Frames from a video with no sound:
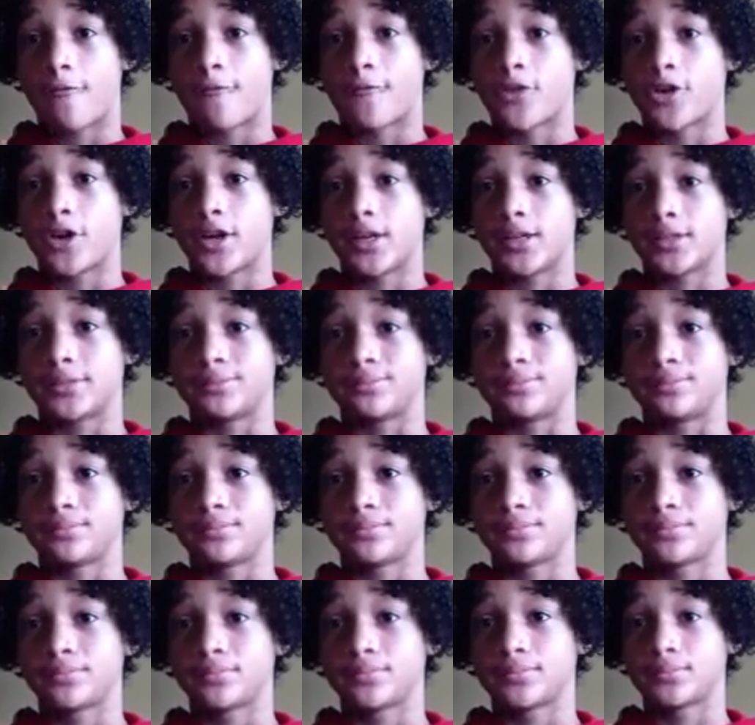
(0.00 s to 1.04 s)
for now.
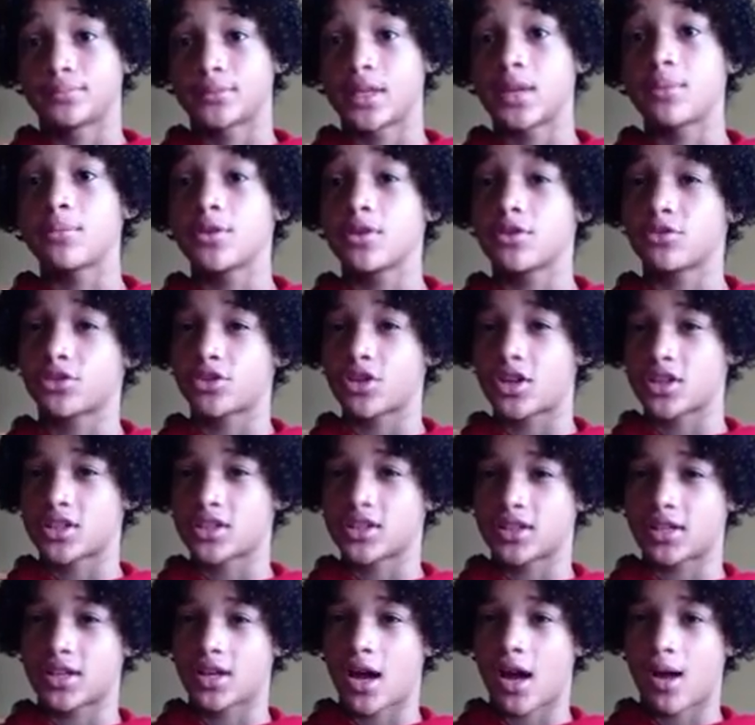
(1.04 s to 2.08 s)
Give me your thoughts
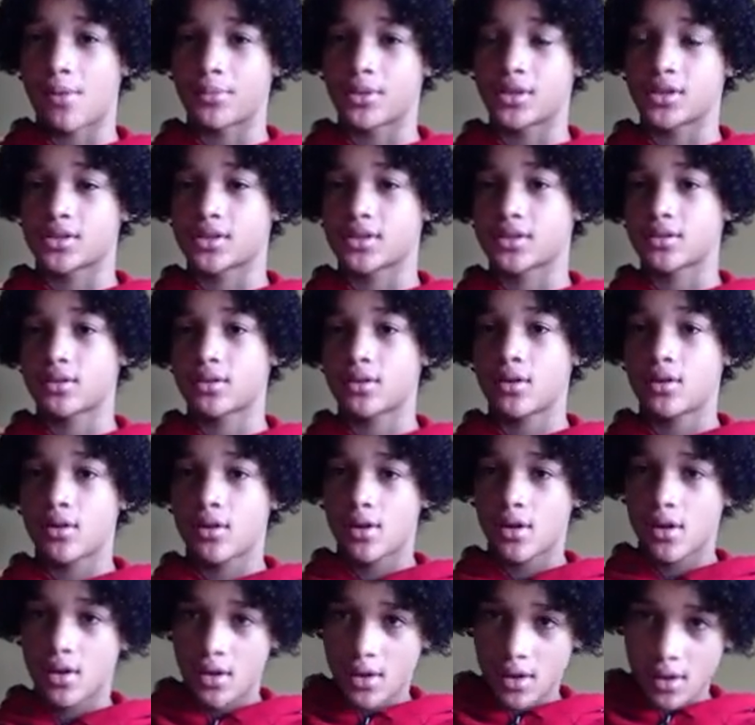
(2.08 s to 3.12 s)
in the comments.
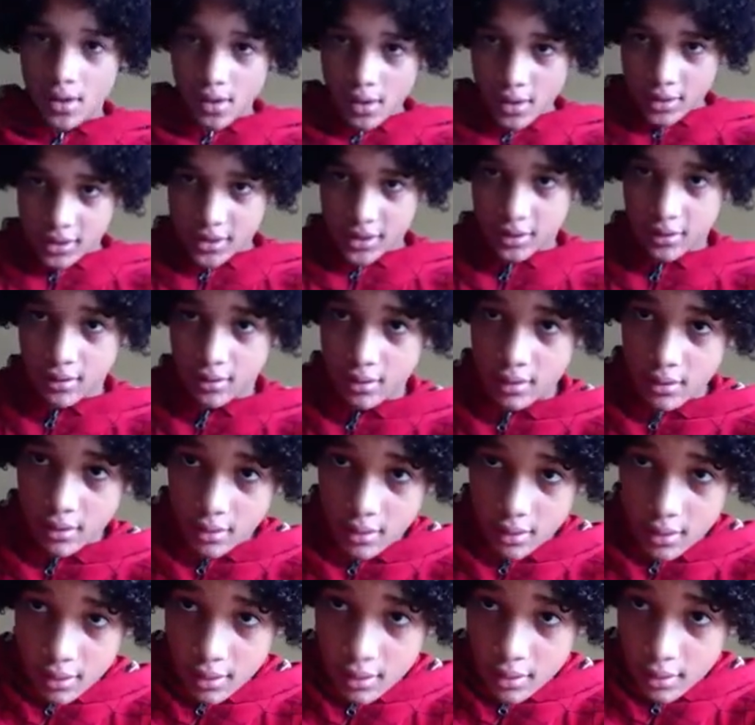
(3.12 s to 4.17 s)
See
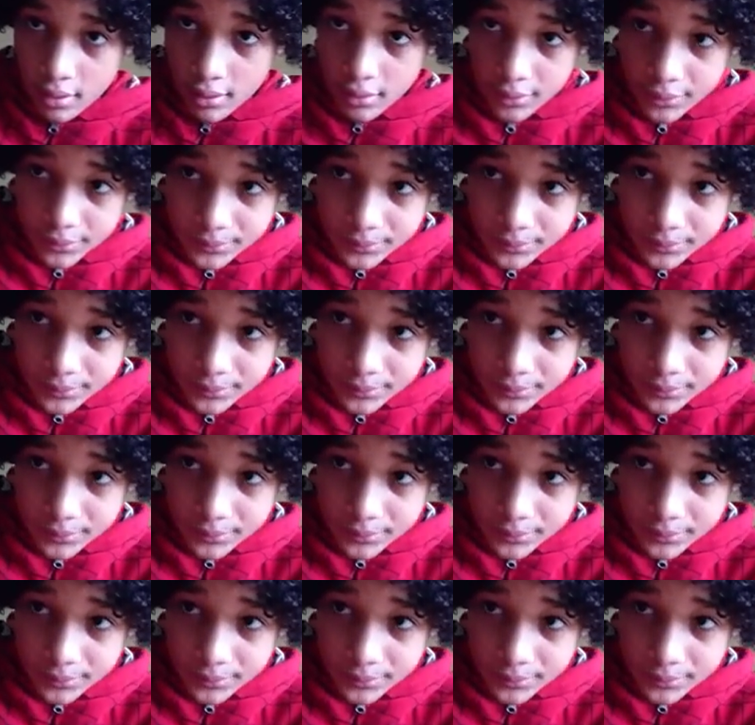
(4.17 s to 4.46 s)
ya.